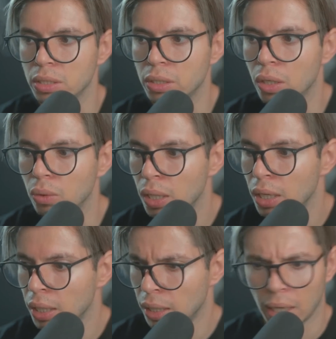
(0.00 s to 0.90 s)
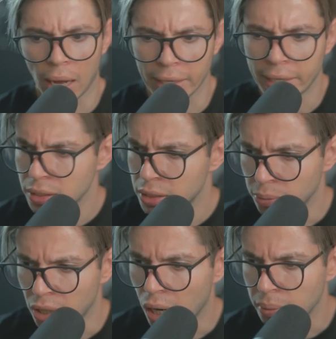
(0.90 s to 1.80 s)
you know, I got
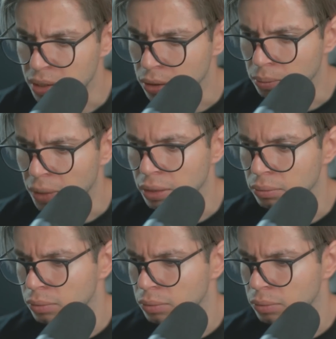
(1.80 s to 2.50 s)
some comments on my